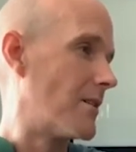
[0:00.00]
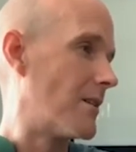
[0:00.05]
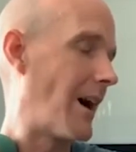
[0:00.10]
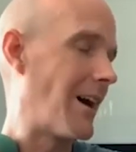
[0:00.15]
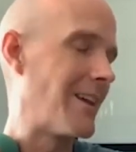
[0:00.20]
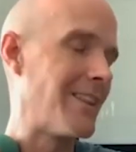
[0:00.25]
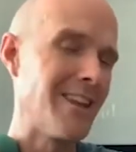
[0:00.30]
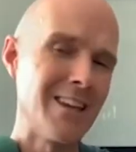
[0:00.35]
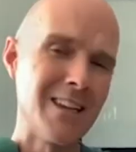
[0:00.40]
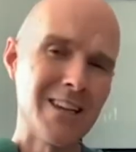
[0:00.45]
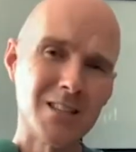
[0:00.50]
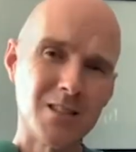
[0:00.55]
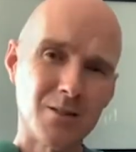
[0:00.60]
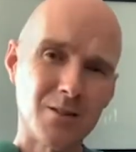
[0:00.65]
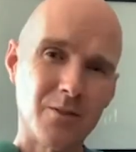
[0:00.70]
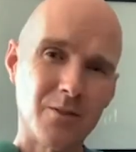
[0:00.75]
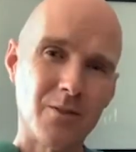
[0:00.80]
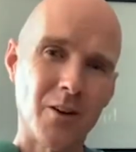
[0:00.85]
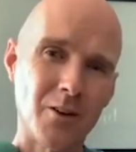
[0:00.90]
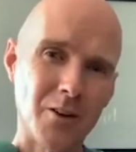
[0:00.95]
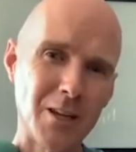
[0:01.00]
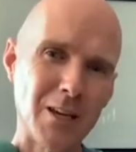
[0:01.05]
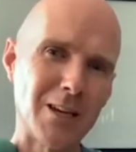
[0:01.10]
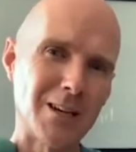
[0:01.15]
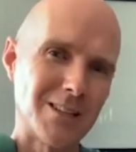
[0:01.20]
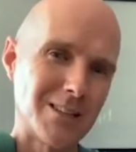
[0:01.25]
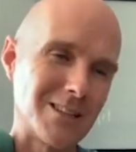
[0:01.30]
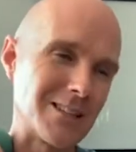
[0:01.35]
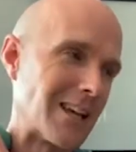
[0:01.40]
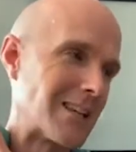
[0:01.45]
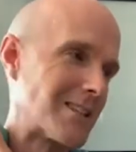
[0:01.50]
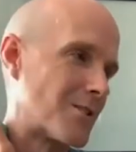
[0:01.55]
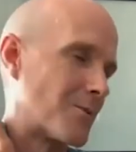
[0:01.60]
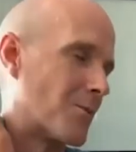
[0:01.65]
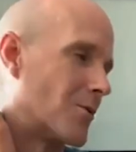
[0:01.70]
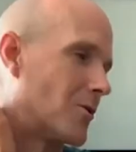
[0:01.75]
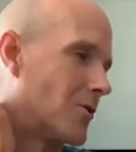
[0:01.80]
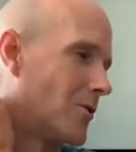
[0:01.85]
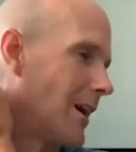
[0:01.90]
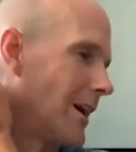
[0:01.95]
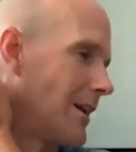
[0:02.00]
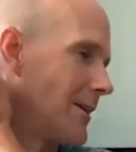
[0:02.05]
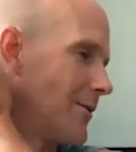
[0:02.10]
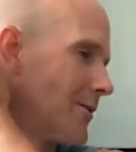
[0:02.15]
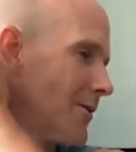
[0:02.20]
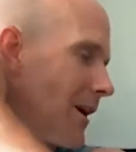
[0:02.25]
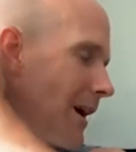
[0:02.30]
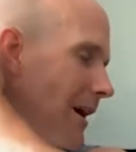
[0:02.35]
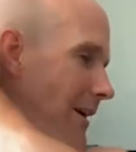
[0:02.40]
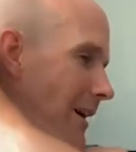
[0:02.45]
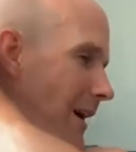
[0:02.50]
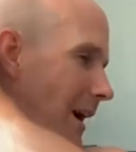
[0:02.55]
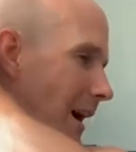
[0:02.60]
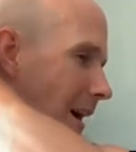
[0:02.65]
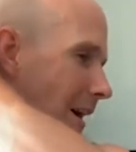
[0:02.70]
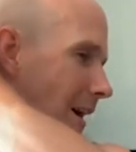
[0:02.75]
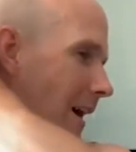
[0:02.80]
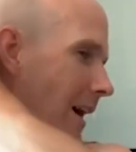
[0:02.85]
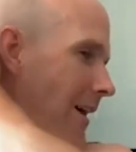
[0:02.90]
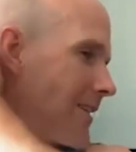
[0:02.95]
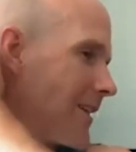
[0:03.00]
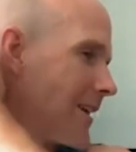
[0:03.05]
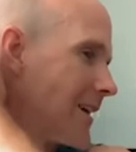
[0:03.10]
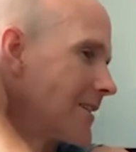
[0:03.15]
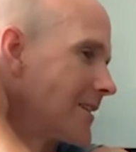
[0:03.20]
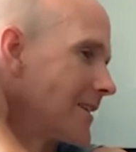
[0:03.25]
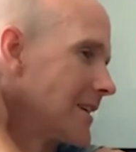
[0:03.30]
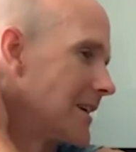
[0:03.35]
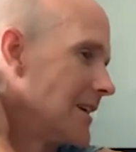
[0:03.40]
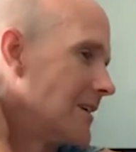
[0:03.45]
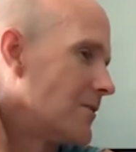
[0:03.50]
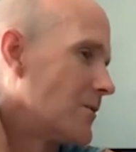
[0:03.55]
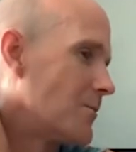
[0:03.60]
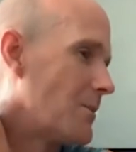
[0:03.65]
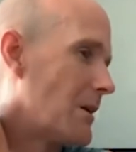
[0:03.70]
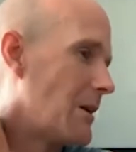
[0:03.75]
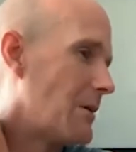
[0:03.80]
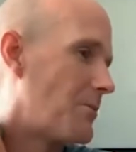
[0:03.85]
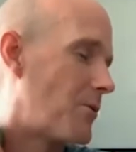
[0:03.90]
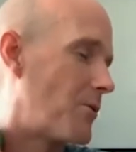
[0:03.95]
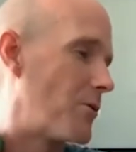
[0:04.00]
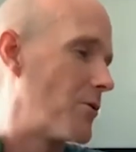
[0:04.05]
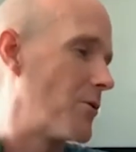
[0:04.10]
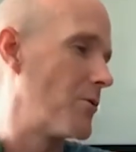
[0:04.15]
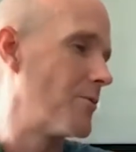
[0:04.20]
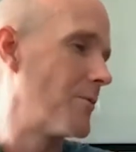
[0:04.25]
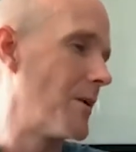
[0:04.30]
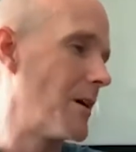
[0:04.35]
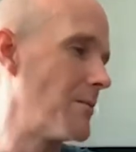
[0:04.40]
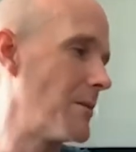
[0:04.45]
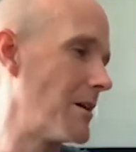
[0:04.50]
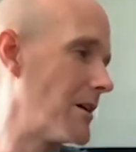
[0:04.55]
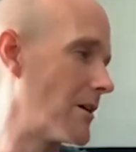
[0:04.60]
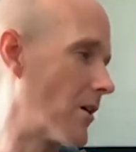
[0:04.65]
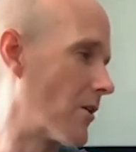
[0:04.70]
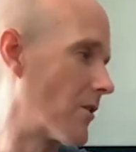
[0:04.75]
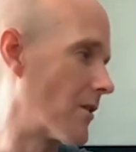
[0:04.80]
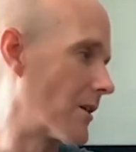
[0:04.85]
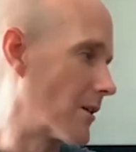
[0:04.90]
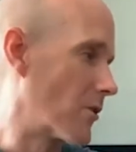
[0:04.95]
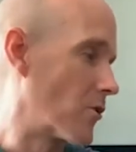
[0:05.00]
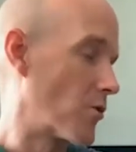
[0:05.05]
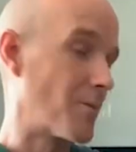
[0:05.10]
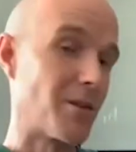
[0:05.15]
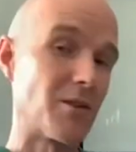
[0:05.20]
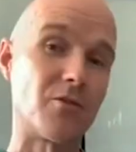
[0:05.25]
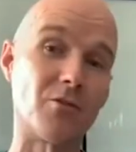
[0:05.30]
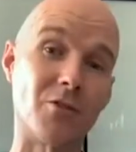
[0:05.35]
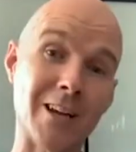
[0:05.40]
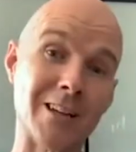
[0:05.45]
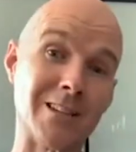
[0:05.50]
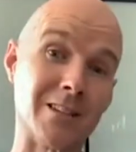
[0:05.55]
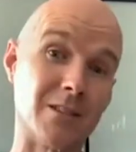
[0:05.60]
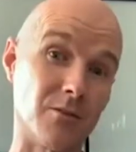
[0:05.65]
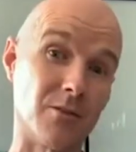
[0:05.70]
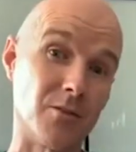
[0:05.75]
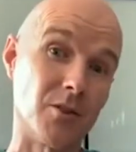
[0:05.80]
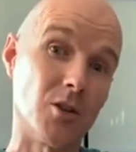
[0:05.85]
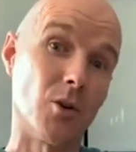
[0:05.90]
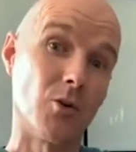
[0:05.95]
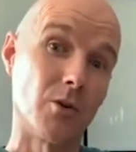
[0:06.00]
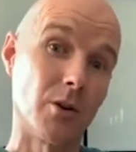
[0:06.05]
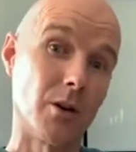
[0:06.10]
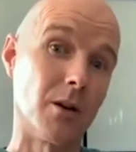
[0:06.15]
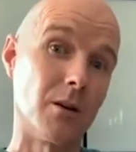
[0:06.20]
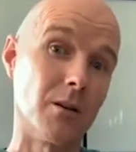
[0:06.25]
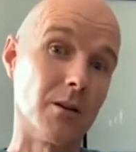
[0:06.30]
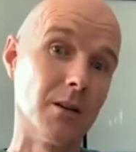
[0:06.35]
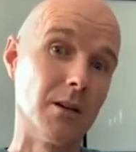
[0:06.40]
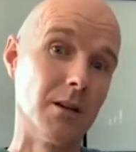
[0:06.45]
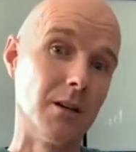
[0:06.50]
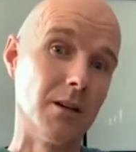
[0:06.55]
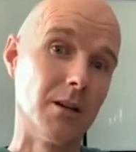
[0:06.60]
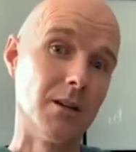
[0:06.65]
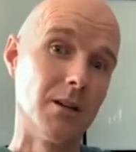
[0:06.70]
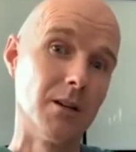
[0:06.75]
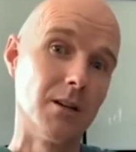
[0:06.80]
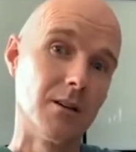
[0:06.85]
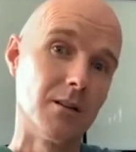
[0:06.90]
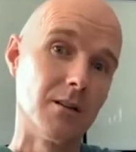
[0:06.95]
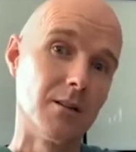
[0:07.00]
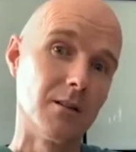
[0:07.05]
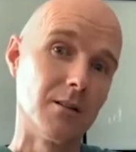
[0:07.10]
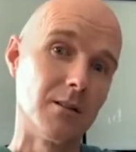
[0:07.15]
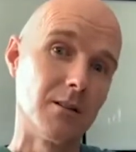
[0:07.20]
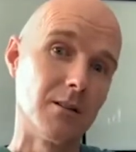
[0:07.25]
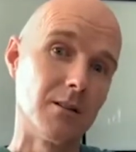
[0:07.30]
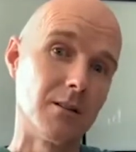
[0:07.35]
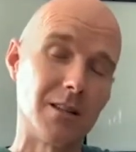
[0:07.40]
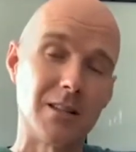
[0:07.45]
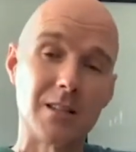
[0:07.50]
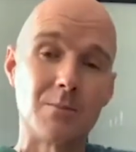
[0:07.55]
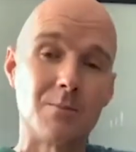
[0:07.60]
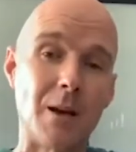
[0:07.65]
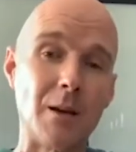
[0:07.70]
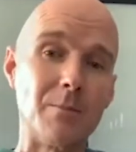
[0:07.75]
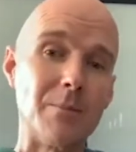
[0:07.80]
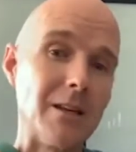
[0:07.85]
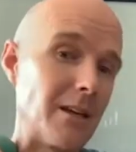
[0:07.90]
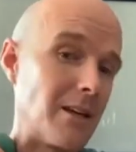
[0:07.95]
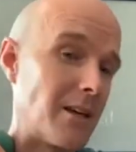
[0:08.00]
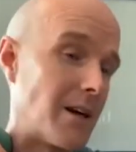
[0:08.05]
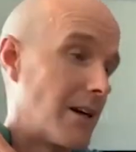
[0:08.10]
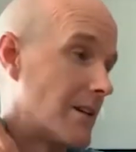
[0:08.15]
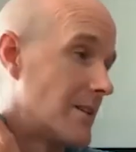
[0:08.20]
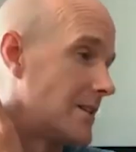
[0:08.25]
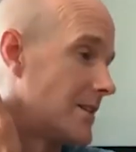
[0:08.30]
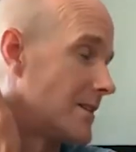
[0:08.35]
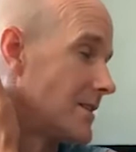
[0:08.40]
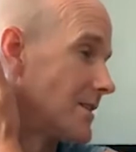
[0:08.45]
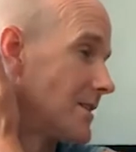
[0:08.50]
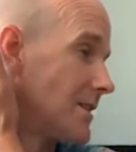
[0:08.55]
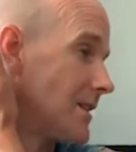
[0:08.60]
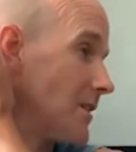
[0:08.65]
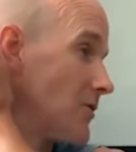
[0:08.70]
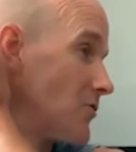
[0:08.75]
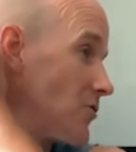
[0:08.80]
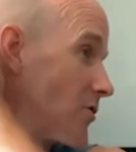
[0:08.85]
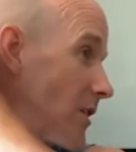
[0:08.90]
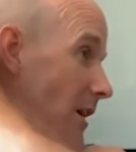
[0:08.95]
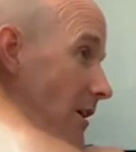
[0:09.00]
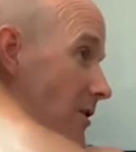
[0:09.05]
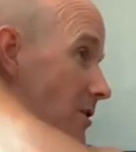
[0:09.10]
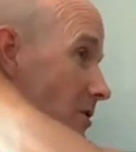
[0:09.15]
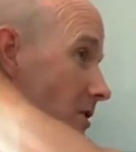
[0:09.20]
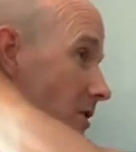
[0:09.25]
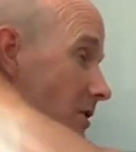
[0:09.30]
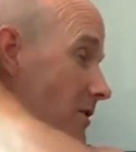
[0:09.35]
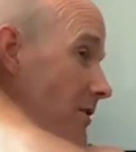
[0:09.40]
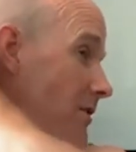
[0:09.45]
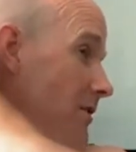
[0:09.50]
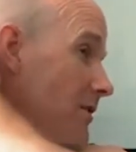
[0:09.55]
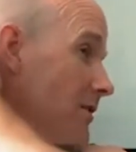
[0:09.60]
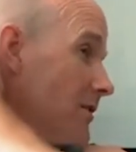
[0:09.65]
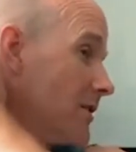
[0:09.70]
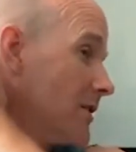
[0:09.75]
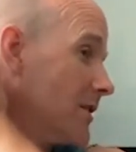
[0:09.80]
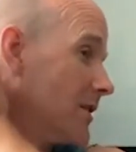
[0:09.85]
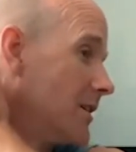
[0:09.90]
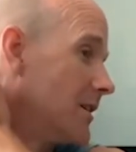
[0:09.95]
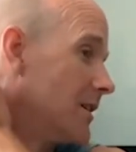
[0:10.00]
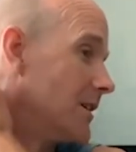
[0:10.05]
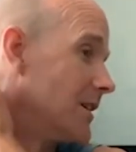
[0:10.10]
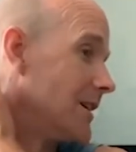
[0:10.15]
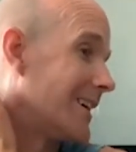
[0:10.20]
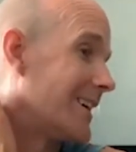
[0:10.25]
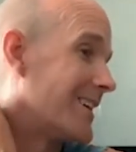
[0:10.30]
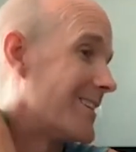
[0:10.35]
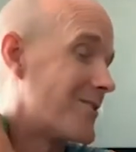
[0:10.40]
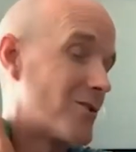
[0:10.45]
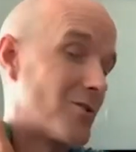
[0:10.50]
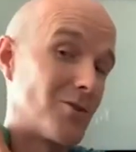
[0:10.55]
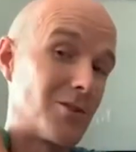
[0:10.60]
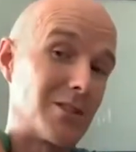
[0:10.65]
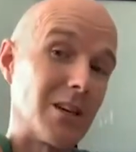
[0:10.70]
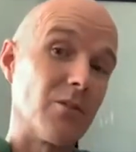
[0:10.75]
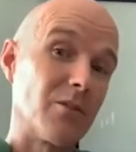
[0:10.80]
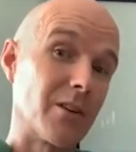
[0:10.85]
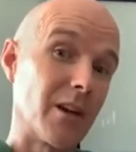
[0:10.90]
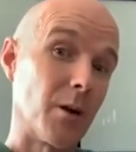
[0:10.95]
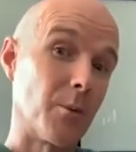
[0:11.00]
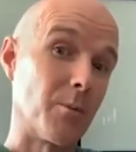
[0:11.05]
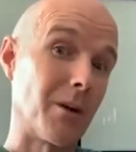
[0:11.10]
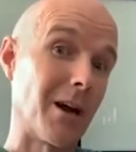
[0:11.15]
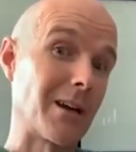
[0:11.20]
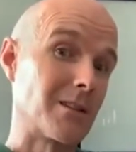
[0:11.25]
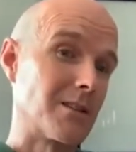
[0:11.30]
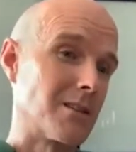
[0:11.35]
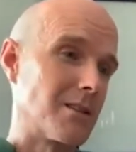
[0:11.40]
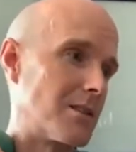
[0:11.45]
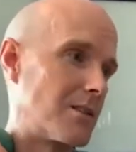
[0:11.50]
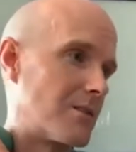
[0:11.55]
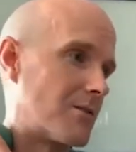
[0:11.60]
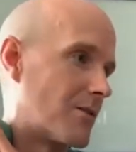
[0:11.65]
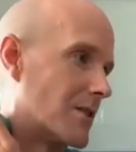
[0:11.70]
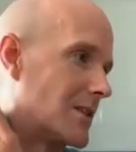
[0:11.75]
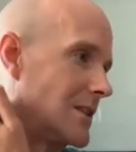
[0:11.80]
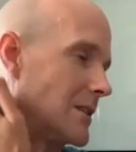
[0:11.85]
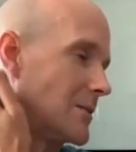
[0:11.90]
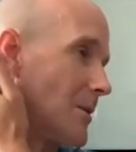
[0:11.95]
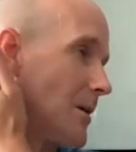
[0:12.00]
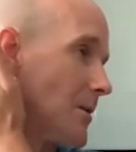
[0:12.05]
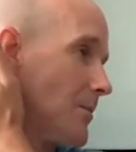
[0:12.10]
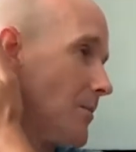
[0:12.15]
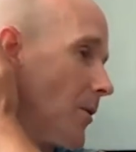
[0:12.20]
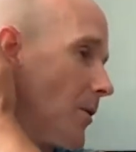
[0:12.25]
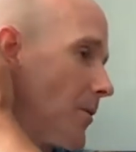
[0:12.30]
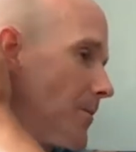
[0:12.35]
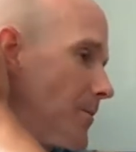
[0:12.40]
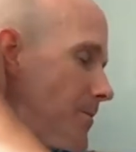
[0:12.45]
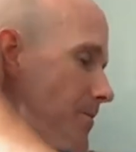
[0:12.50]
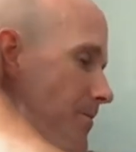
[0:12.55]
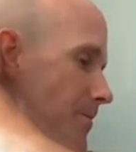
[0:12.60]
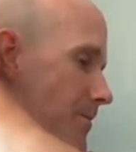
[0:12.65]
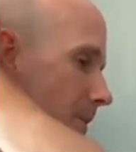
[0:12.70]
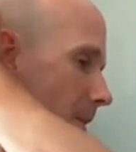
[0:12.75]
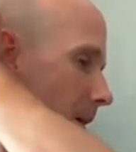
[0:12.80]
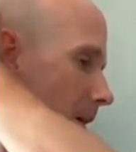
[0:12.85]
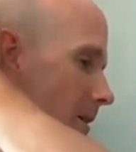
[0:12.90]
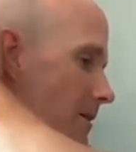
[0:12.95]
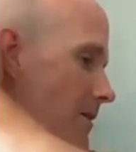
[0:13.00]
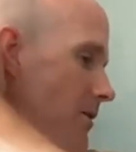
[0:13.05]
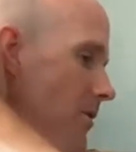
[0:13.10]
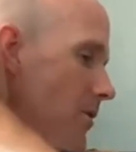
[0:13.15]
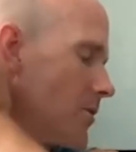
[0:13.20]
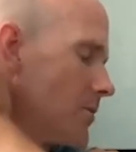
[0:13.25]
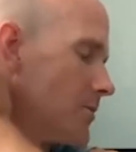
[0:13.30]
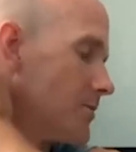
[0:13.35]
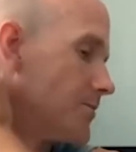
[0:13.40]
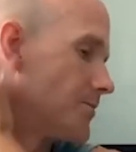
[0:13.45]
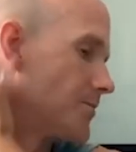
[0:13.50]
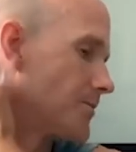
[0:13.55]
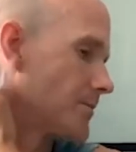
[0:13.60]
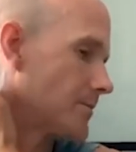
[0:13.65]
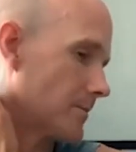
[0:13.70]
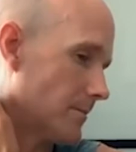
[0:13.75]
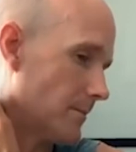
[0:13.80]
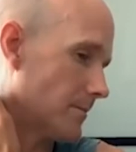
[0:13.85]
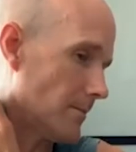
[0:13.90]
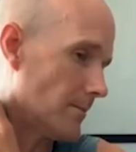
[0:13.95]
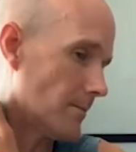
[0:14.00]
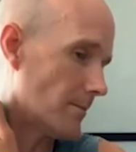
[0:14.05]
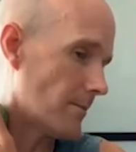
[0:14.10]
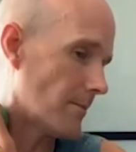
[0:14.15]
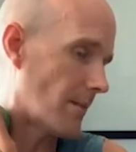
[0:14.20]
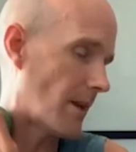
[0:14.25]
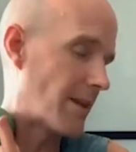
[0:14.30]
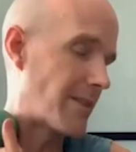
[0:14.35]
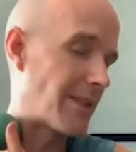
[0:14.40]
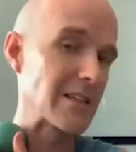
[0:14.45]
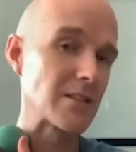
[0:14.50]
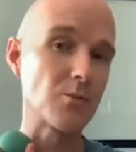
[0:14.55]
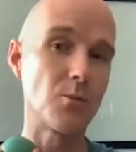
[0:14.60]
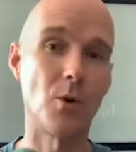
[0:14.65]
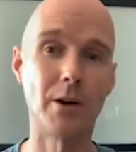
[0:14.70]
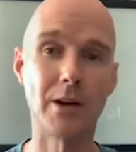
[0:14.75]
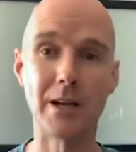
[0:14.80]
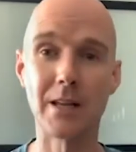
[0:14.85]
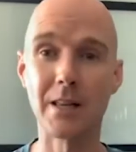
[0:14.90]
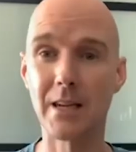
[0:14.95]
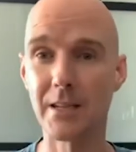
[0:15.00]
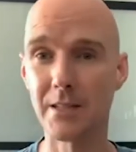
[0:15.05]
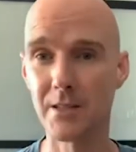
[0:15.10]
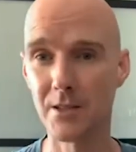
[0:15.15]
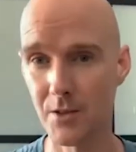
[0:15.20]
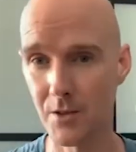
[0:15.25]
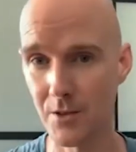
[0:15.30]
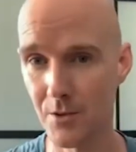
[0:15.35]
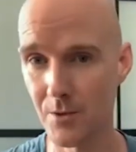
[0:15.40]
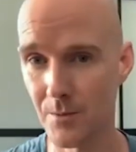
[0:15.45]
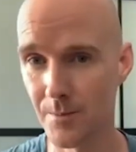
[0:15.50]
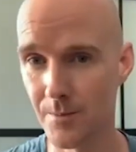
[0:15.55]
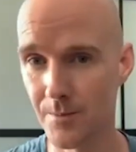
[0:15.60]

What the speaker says: I think it's fairly accessible. I think that even people who maybe are a little bit frightened of yoga, this might be a nice introduction into self-care practices for these people. And so that's one I like to do.